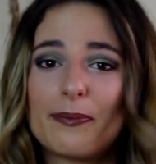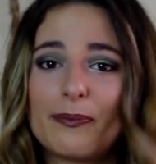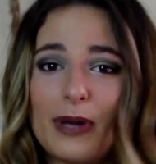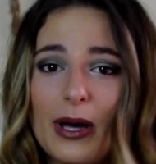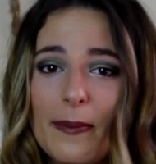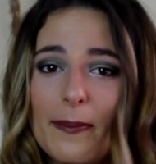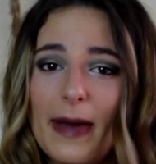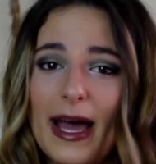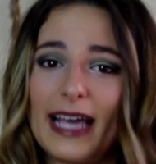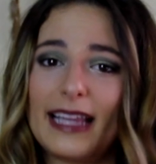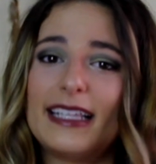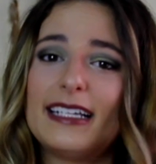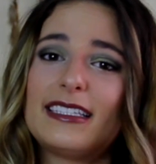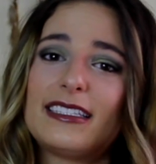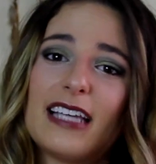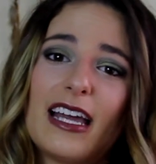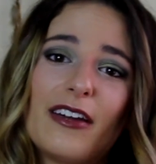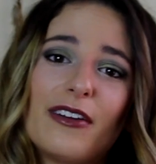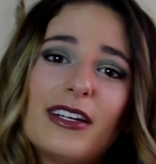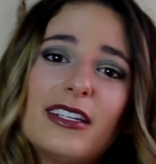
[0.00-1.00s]
but Miley
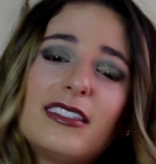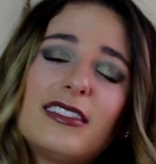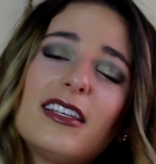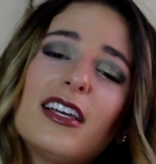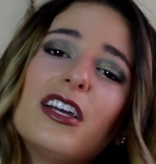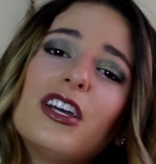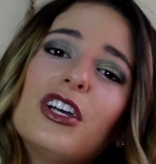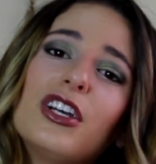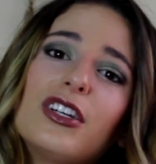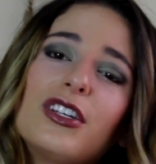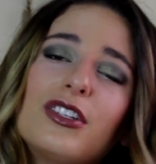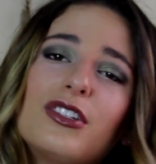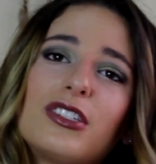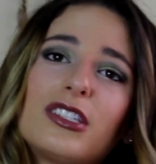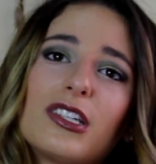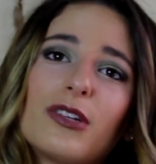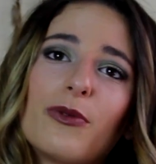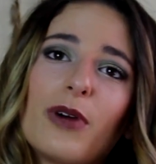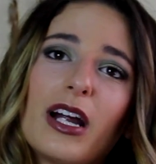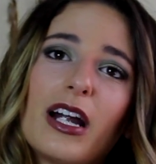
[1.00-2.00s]
Cyrus
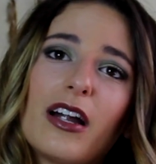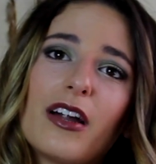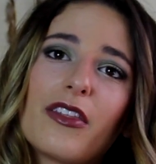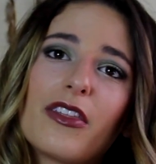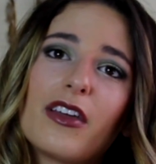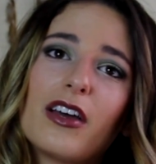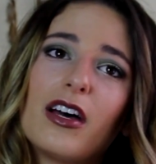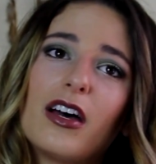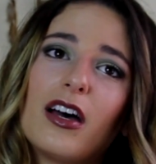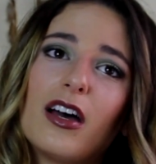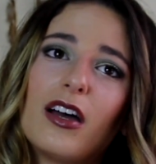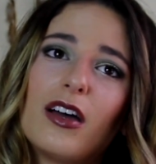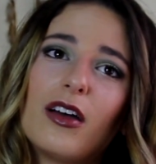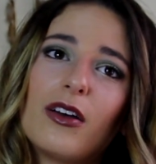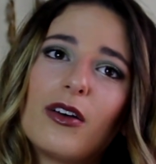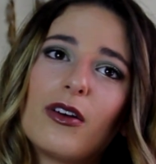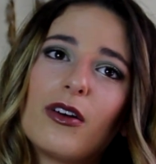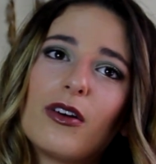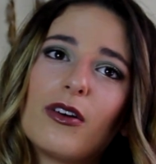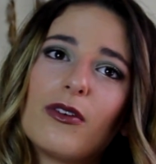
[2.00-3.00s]
used to wear the,